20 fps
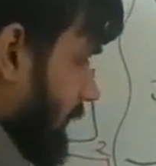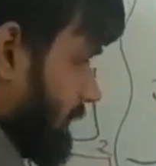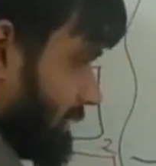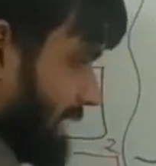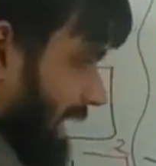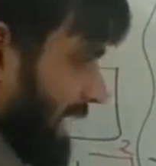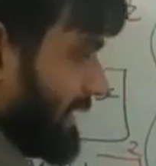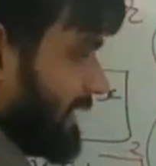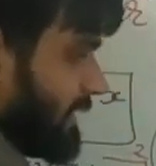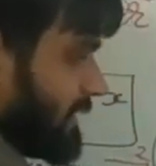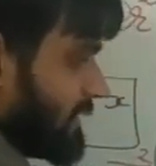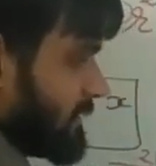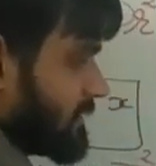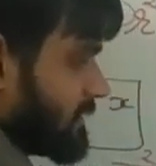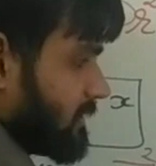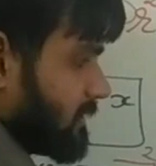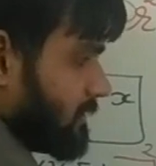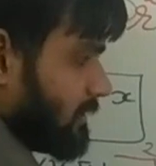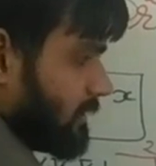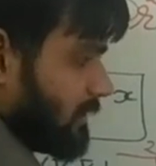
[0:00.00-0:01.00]
and that
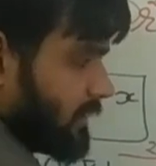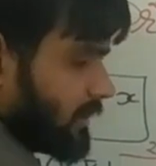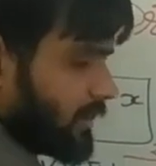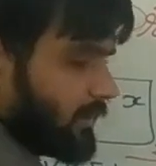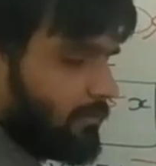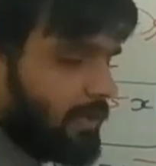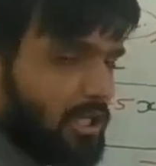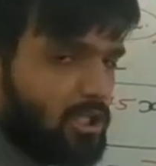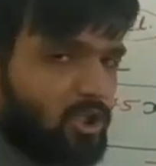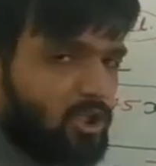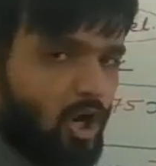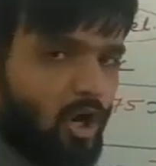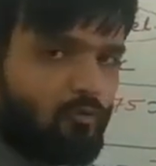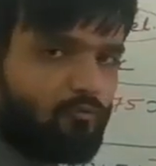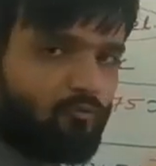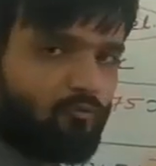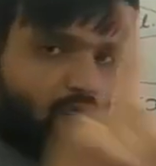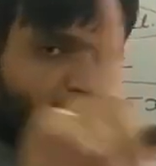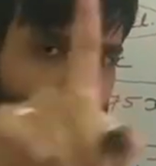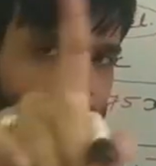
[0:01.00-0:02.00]
is the value
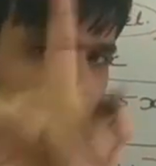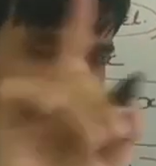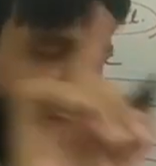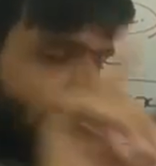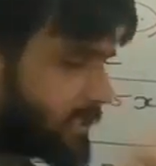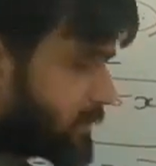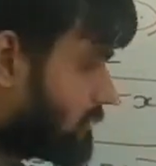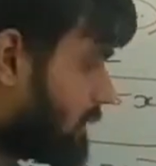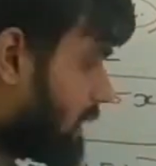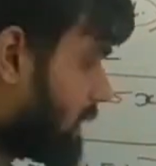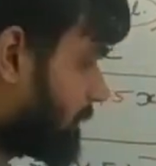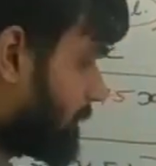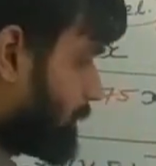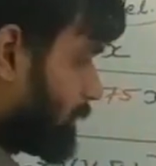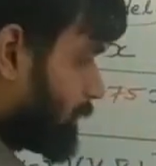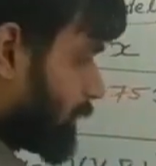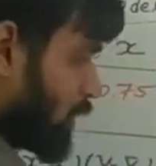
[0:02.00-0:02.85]
of x bar.